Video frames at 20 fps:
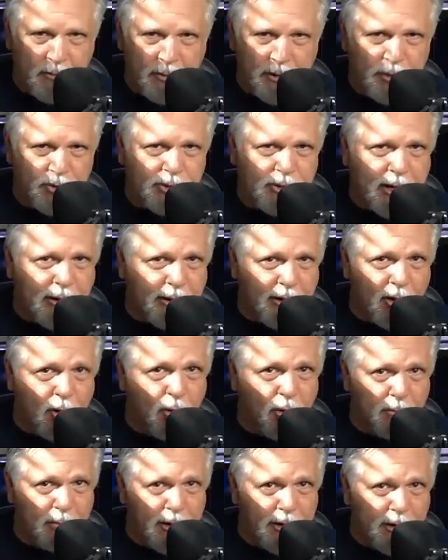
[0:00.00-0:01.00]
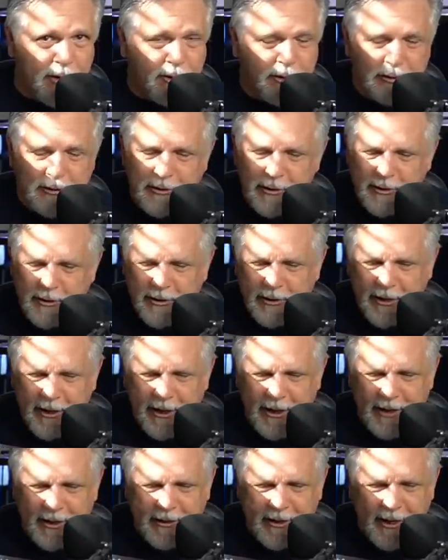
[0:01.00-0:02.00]
We use Kerrygold butter,
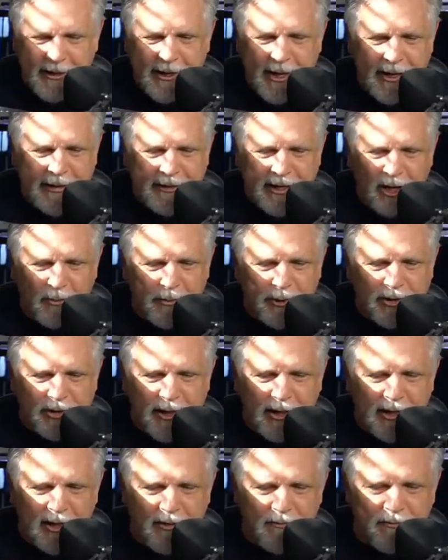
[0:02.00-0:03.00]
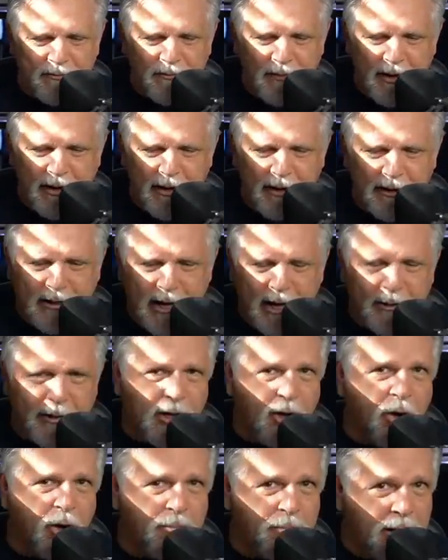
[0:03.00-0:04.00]
and I can't help but think of
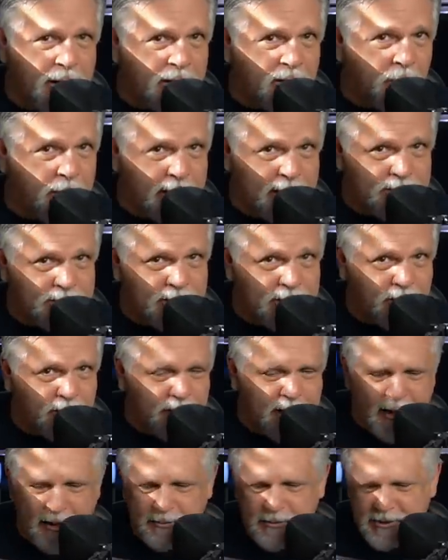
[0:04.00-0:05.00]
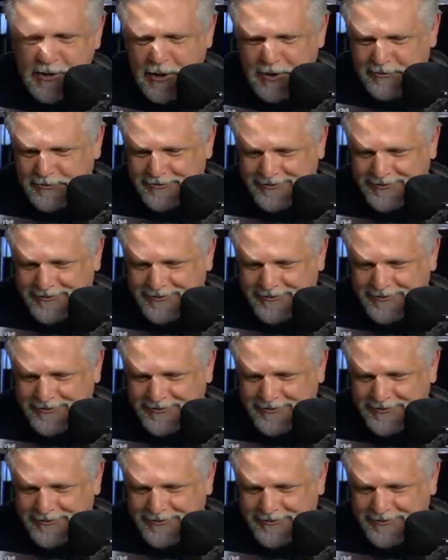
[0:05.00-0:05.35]
Kerrygold butter when I see your name. So,